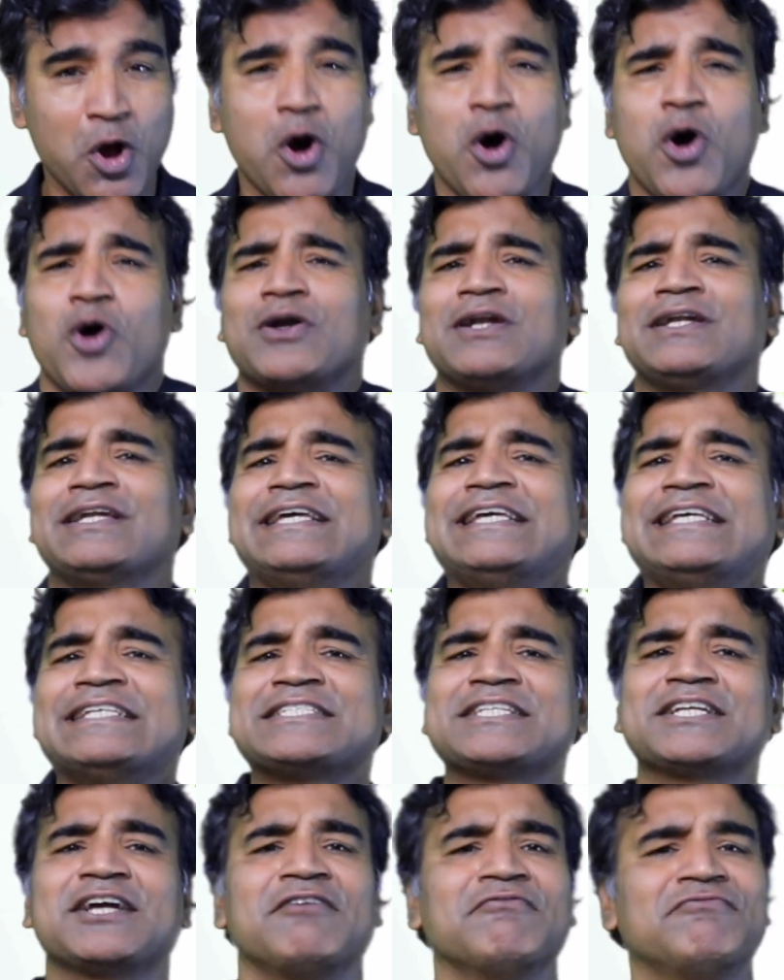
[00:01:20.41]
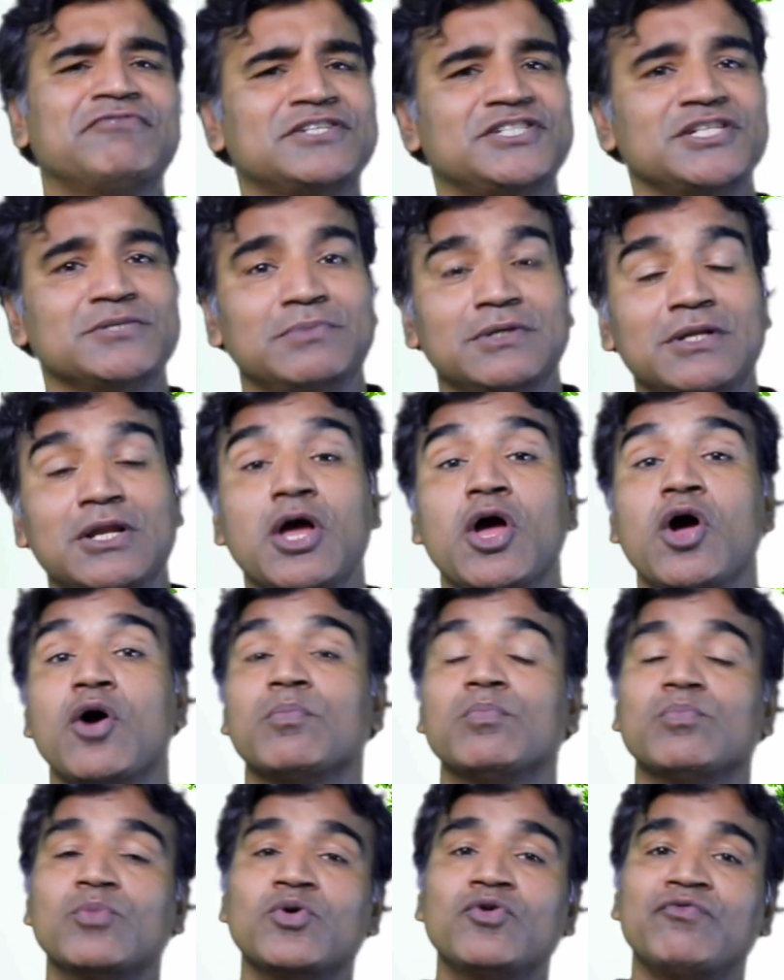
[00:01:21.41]
or least comfortable
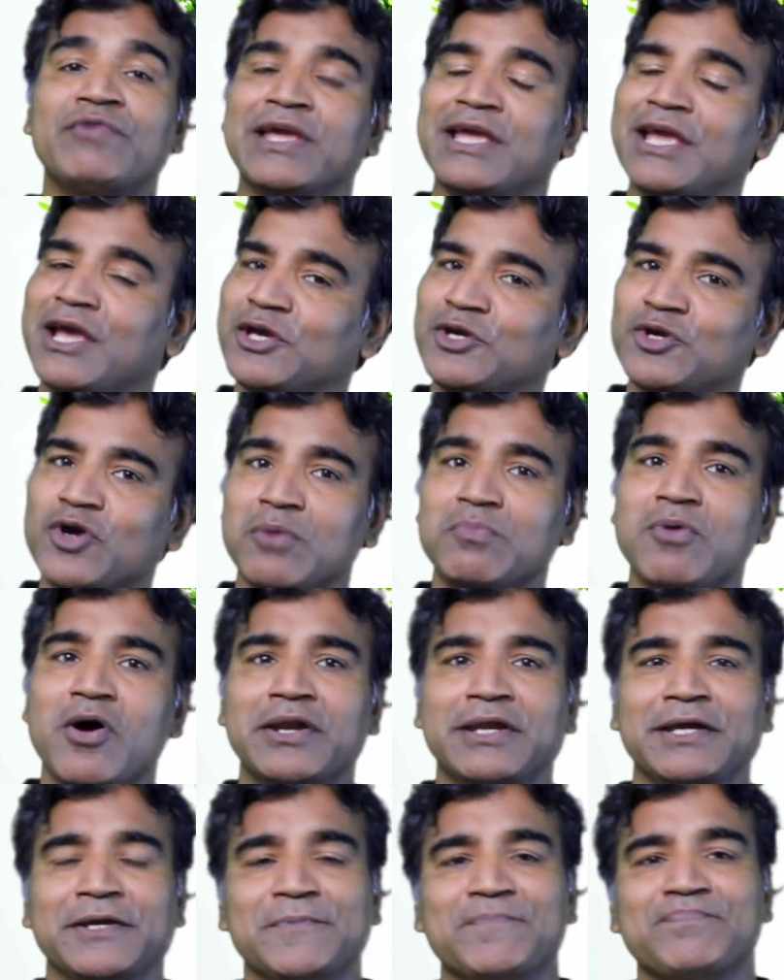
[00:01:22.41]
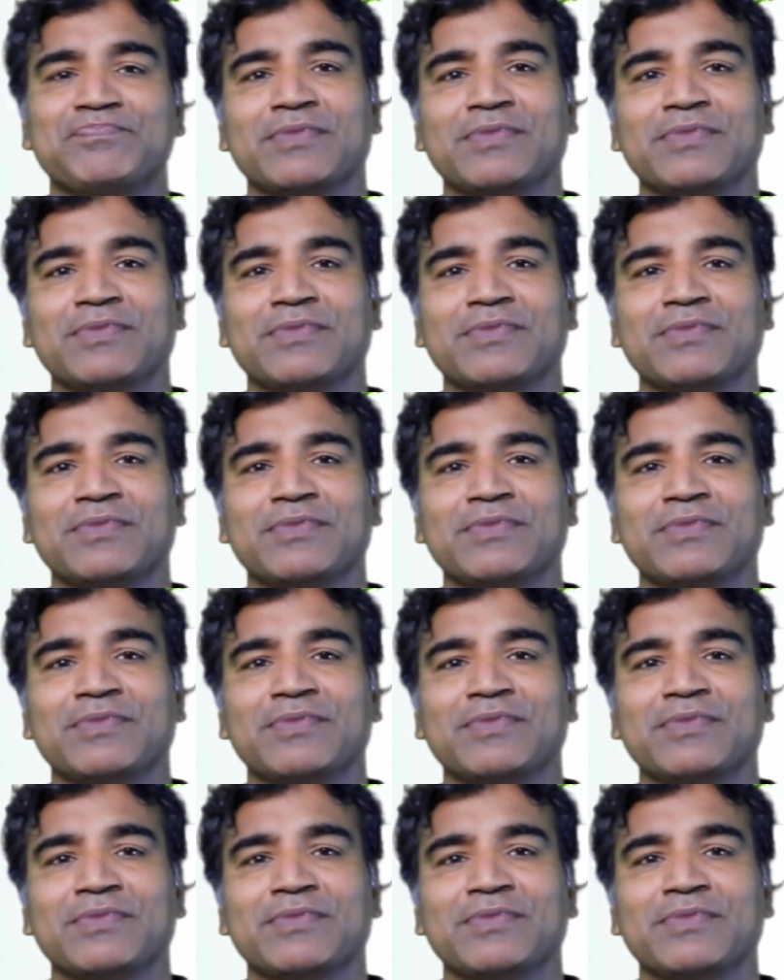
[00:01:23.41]
moving your body.